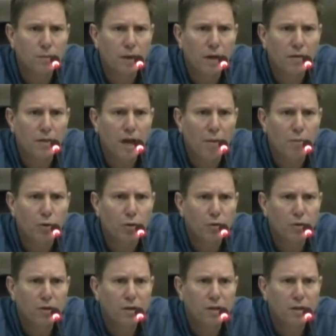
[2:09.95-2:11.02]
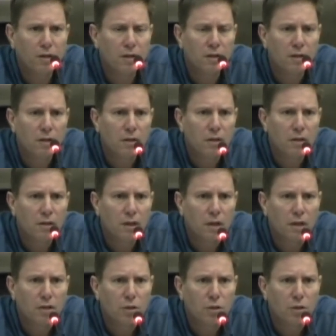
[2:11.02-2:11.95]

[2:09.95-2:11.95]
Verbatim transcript: that the opportunity uh,